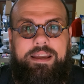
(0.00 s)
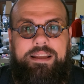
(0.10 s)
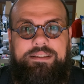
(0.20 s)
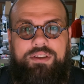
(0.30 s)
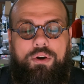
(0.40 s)

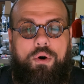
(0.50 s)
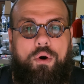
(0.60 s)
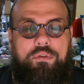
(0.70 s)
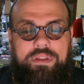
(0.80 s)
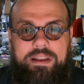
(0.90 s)
And so
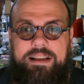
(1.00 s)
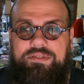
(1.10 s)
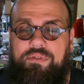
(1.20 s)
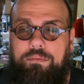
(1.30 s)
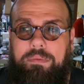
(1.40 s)
over the
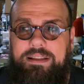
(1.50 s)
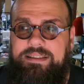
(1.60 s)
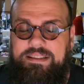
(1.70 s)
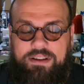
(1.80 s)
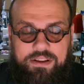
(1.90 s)
next few
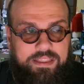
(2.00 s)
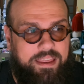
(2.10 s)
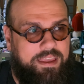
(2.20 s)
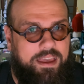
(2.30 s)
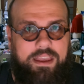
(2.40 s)
months, I started
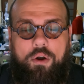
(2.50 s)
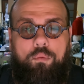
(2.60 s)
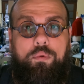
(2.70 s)
thinking,